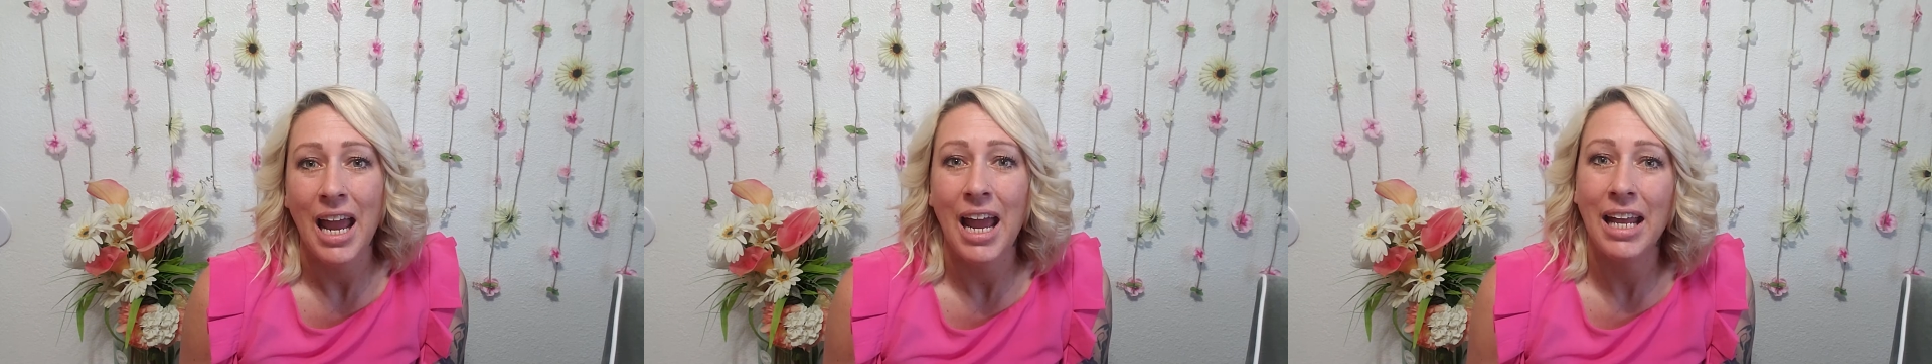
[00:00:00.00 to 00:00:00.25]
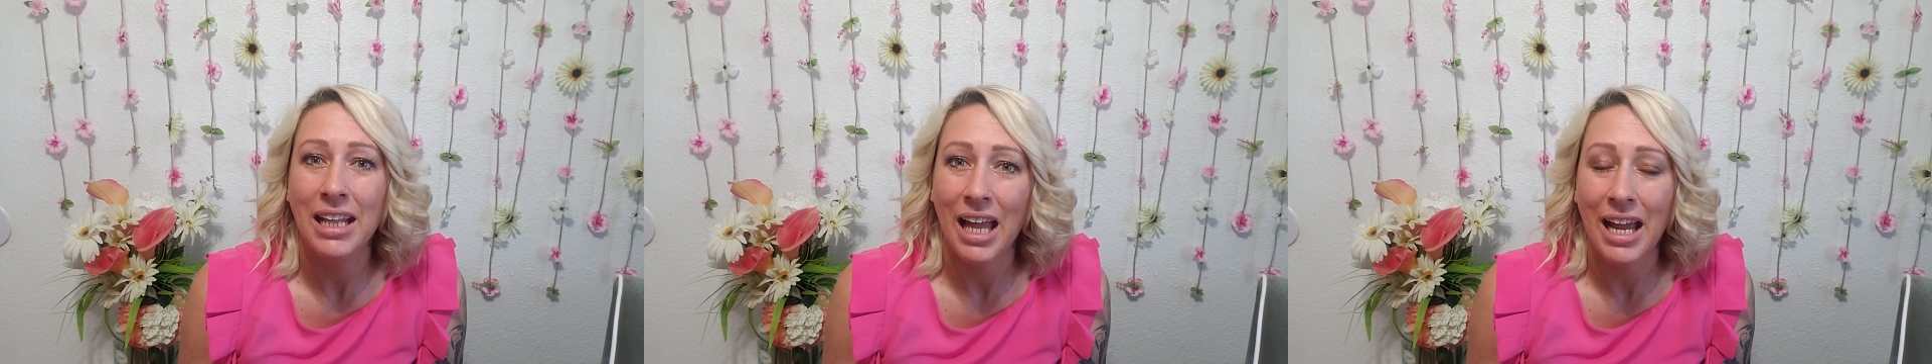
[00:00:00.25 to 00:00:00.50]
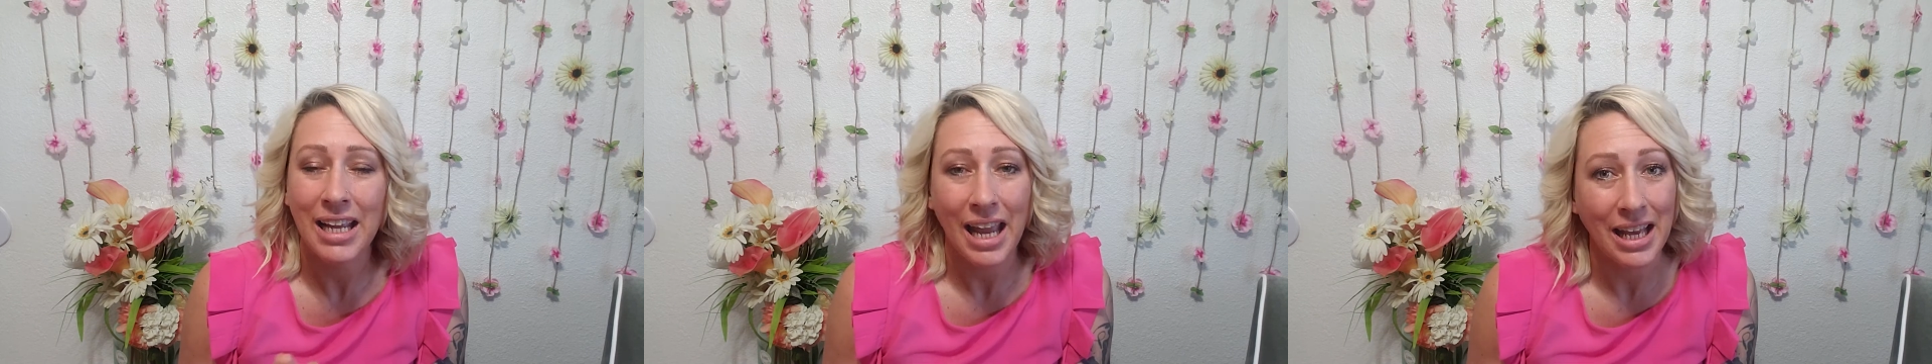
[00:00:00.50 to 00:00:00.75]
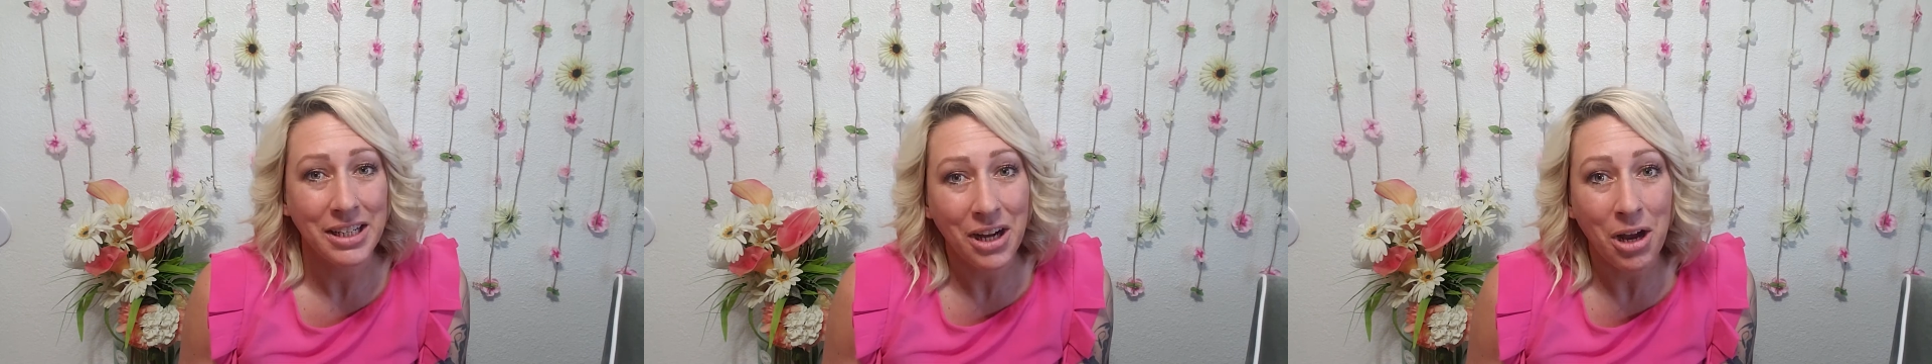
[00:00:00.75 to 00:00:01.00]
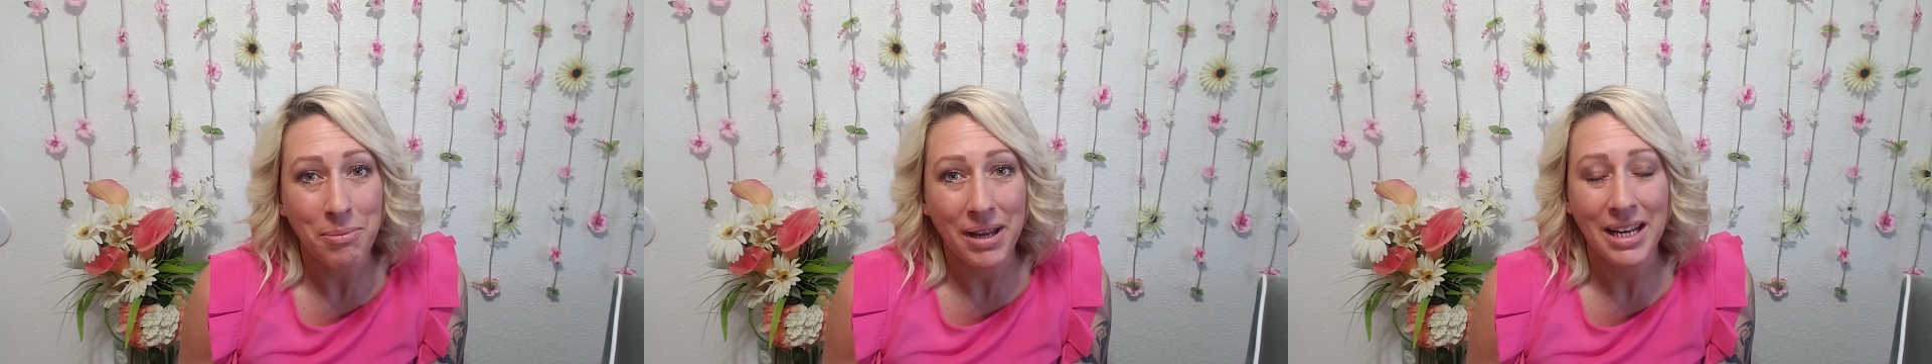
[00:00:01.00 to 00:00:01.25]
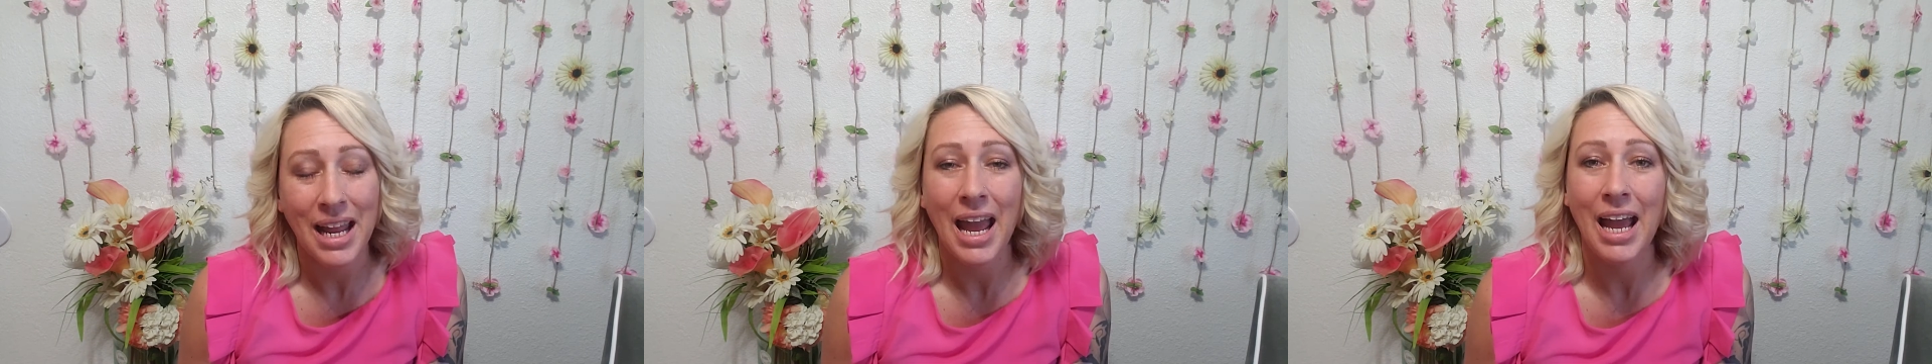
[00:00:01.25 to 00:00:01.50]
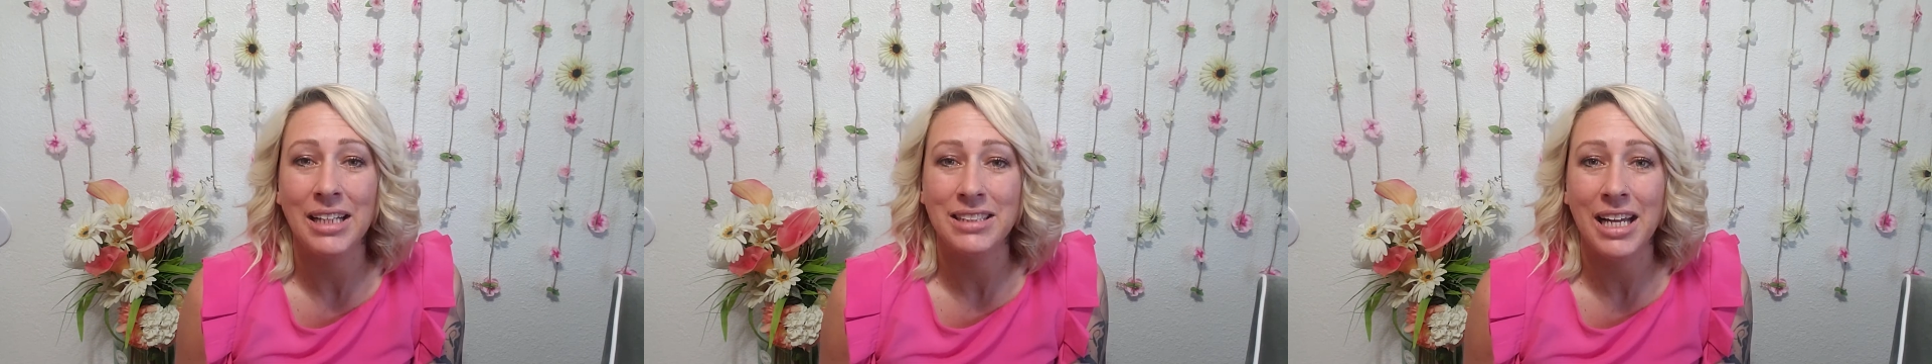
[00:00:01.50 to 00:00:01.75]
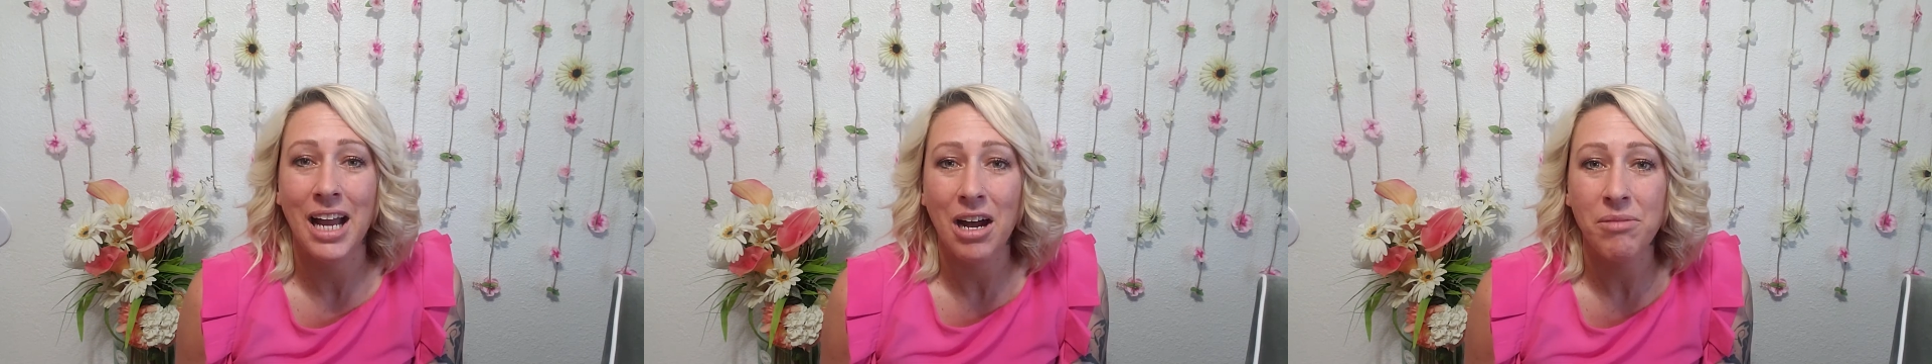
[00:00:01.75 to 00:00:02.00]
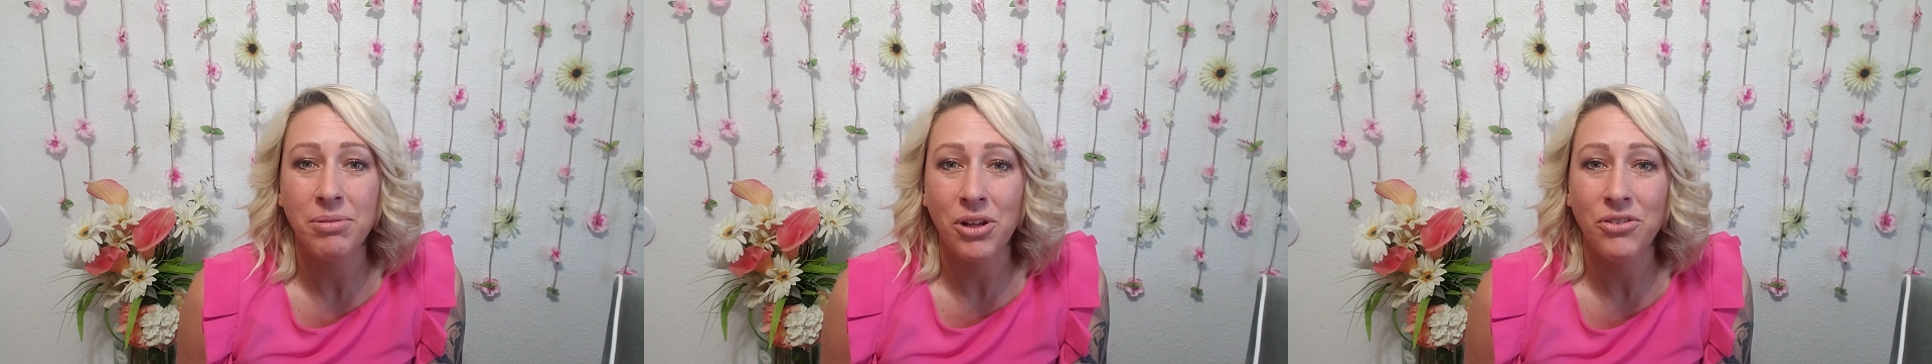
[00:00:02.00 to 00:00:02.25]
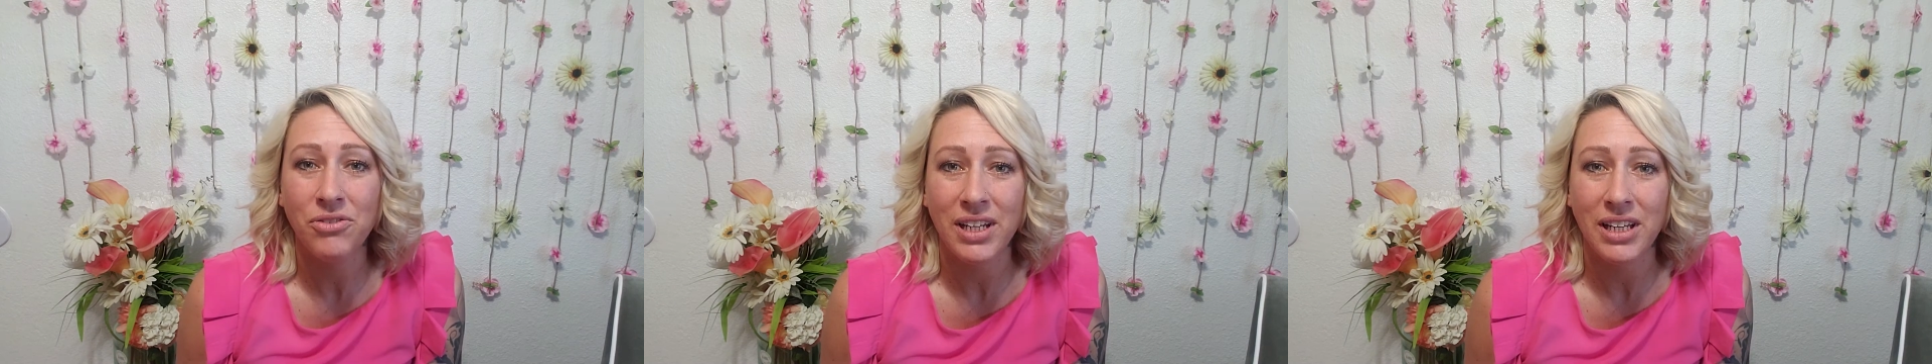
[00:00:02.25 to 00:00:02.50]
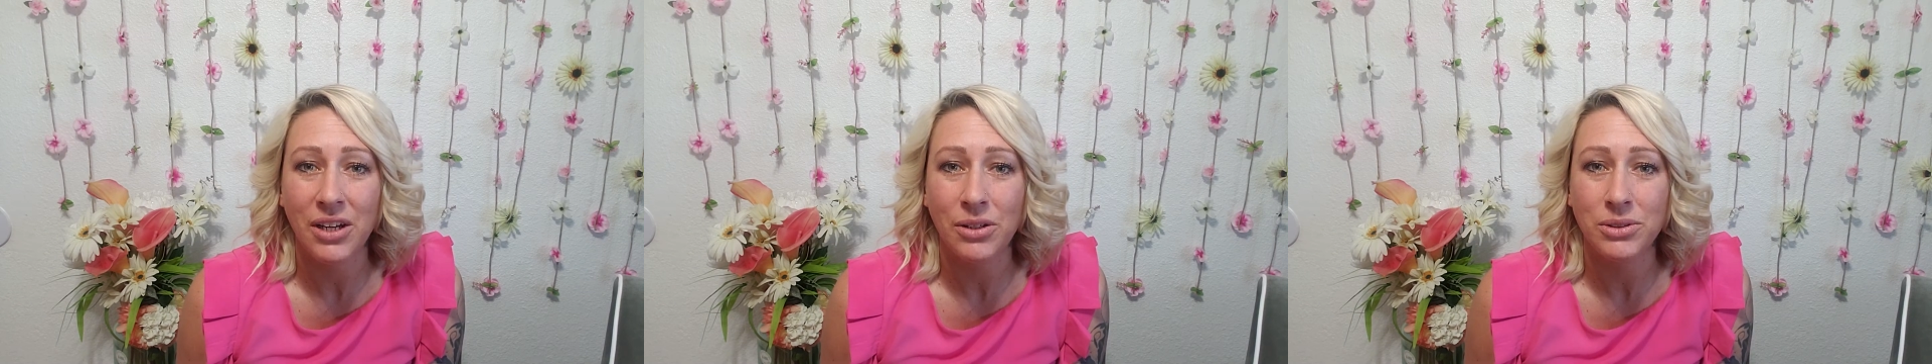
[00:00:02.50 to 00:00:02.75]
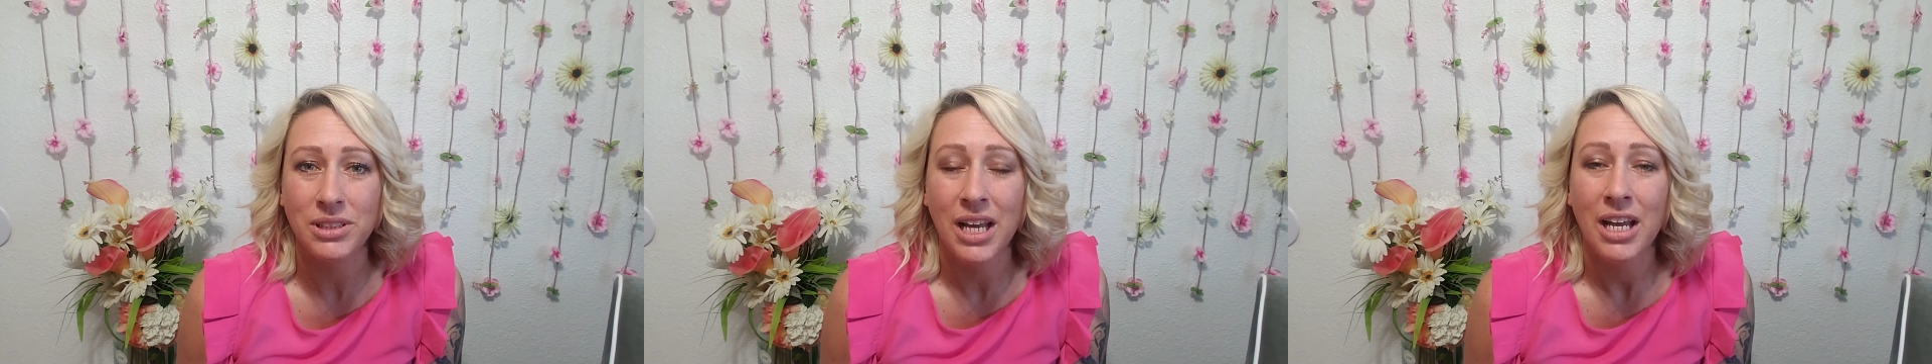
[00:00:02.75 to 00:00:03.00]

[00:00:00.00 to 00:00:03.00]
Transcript: and like and comment as I upload videos